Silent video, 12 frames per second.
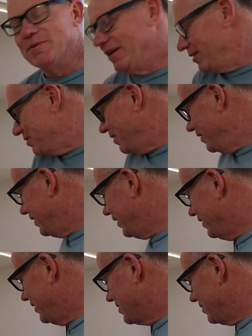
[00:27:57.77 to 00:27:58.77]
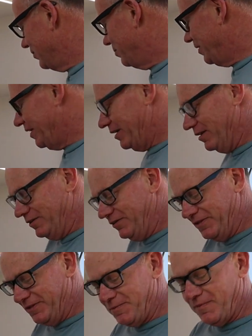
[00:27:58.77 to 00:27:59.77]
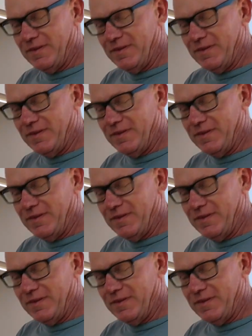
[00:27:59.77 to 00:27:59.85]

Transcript: I'm going to turn this little beauty off.